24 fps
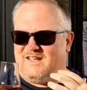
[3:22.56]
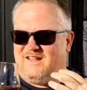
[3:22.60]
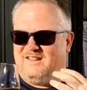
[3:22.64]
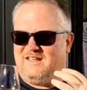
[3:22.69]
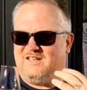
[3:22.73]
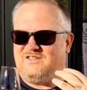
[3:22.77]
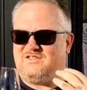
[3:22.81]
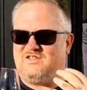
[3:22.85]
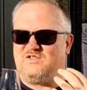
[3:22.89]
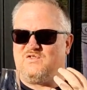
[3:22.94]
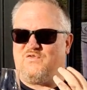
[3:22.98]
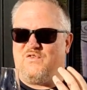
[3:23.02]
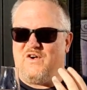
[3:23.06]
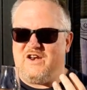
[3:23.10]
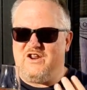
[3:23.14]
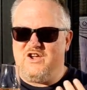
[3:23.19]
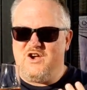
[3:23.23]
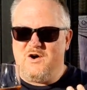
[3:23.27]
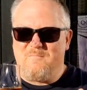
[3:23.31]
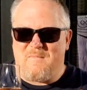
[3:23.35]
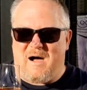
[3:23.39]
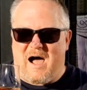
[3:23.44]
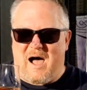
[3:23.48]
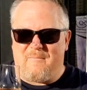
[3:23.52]
This is very
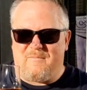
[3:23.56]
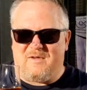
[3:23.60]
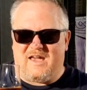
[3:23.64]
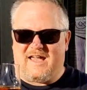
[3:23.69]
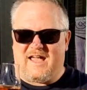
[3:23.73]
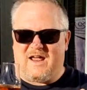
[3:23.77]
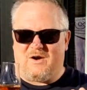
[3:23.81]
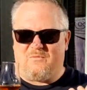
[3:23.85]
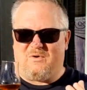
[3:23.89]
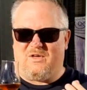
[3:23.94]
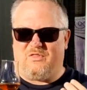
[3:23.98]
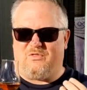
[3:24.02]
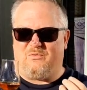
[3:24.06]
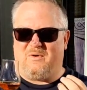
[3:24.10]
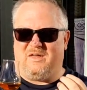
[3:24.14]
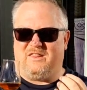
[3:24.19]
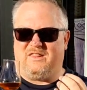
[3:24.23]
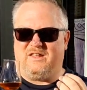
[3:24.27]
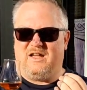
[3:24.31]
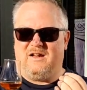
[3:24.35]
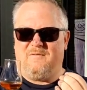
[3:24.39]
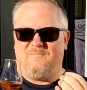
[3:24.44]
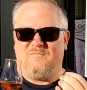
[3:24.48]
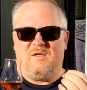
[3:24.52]
umami again, with
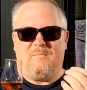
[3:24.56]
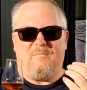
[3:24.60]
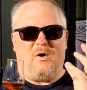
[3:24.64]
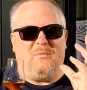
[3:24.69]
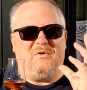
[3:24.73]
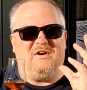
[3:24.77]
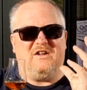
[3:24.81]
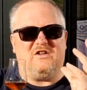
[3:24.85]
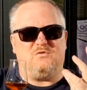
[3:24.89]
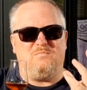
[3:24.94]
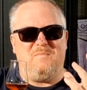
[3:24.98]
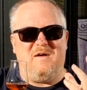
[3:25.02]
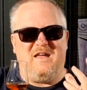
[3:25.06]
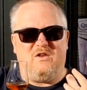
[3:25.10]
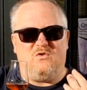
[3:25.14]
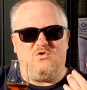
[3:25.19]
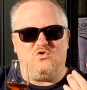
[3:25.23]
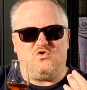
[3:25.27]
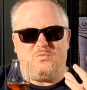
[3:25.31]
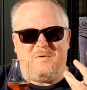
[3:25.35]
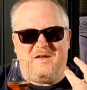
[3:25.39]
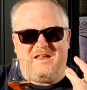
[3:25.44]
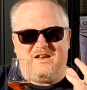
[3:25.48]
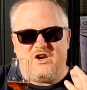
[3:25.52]
a
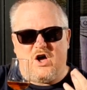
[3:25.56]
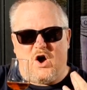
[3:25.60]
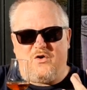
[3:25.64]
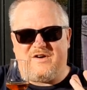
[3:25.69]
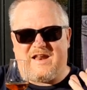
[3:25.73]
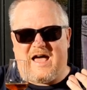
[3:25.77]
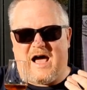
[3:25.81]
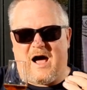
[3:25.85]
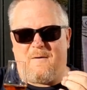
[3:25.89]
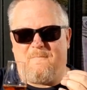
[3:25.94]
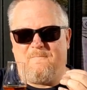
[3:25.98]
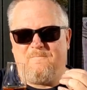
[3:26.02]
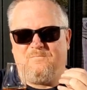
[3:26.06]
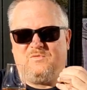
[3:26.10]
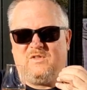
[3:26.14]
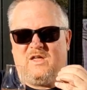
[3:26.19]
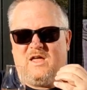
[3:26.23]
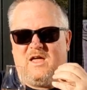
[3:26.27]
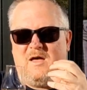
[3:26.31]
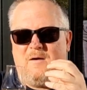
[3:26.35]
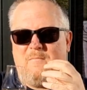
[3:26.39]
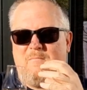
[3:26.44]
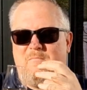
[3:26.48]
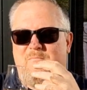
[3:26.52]
sweet note now.
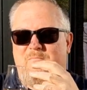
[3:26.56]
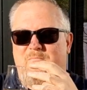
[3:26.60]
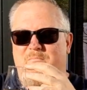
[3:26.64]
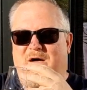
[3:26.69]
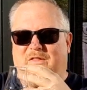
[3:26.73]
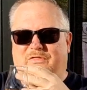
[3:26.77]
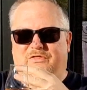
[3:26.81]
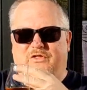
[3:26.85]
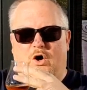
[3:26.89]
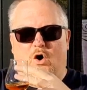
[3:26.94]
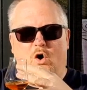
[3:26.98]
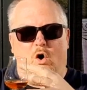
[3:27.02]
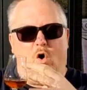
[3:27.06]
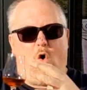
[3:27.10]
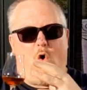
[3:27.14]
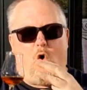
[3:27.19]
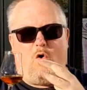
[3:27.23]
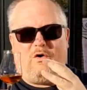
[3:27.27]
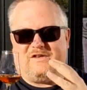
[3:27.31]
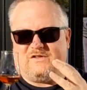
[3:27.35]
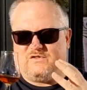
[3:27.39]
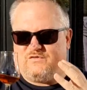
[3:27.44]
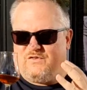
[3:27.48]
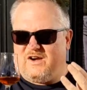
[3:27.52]
But the
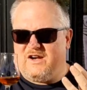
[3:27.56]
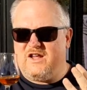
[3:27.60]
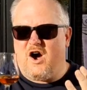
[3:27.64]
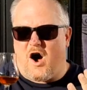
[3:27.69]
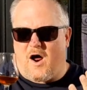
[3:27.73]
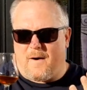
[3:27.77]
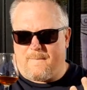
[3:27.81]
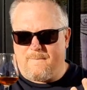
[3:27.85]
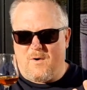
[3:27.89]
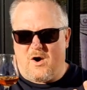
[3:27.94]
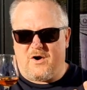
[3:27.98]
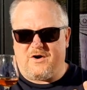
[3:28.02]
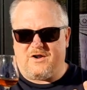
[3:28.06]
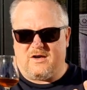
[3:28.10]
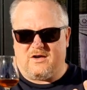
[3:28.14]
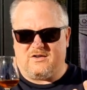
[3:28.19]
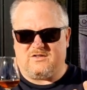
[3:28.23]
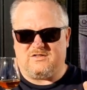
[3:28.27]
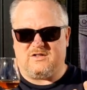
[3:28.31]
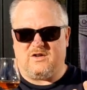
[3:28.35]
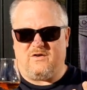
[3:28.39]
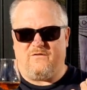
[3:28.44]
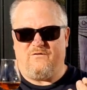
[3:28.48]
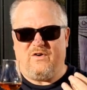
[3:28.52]
whole is very
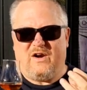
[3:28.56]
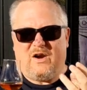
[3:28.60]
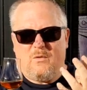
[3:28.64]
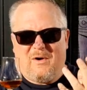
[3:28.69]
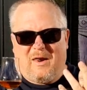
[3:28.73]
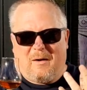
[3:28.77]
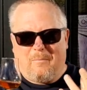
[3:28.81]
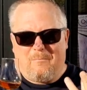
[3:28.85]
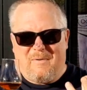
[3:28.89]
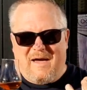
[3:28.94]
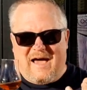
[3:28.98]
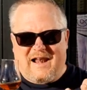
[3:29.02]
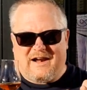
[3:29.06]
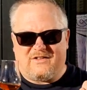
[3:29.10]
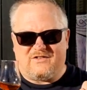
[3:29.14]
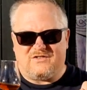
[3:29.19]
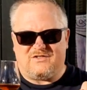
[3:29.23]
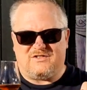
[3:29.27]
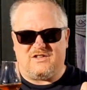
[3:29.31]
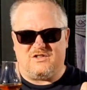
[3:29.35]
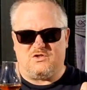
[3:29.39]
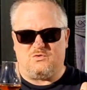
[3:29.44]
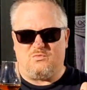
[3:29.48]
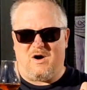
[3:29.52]
harmonious, very well
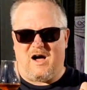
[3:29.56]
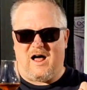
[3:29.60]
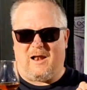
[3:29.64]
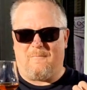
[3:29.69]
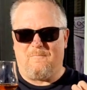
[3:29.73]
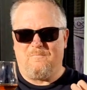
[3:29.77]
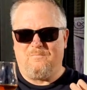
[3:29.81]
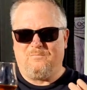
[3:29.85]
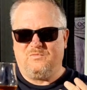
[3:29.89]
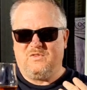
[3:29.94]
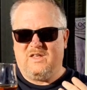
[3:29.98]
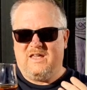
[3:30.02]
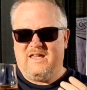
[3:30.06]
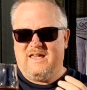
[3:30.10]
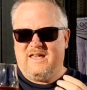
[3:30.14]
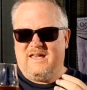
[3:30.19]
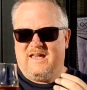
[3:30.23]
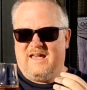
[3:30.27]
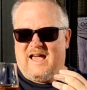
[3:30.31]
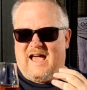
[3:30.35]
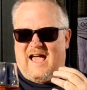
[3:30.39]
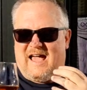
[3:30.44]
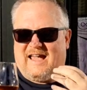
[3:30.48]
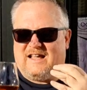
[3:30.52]
balanced as well.
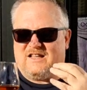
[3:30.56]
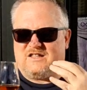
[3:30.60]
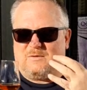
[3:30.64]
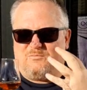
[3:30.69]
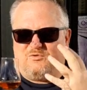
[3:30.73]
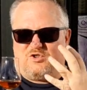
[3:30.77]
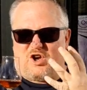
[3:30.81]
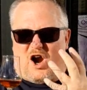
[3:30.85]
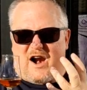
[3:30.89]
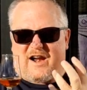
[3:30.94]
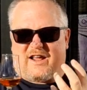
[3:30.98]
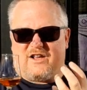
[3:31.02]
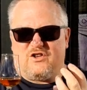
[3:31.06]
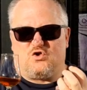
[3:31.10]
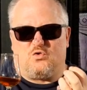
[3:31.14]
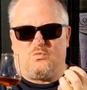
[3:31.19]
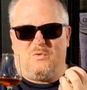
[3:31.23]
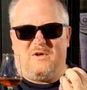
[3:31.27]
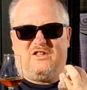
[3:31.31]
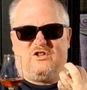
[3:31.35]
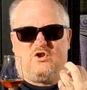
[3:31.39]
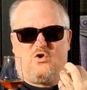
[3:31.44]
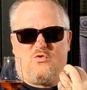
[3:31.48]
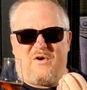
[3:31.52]
I get some dark and
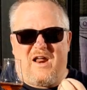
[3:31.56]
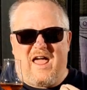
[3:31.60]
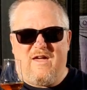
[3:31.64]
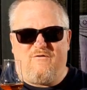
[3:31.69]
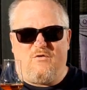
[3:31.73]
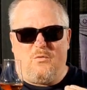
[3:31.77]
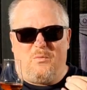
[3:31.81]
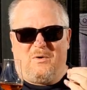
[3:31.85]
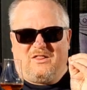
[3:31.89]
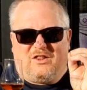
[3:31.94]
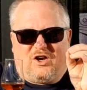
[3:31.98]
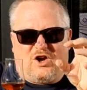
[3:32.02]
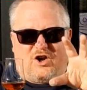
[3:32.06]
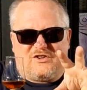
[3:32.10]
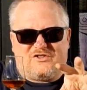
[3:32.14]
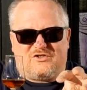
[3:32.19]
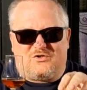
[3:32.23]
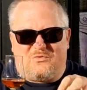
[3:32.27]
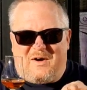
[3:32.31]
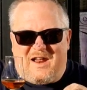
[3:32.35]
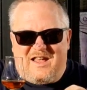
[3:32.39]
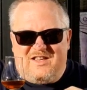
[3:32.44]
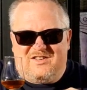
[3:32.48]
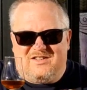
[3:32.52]
sweet gravy with a lost
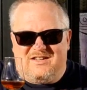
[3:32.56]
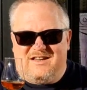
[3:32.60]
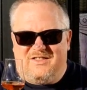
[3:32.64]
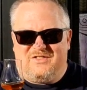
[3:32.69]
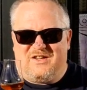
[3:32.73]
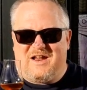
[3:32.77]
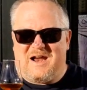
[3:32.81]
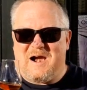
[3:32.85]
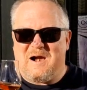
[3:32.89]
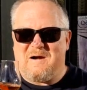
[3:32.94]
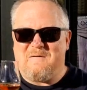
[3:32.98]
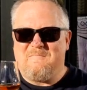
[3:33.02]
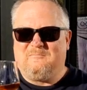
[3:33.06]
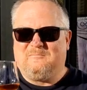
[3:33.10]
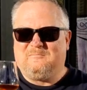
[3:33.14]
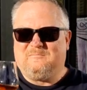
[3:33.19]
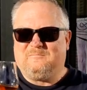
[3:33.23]
raisin in there.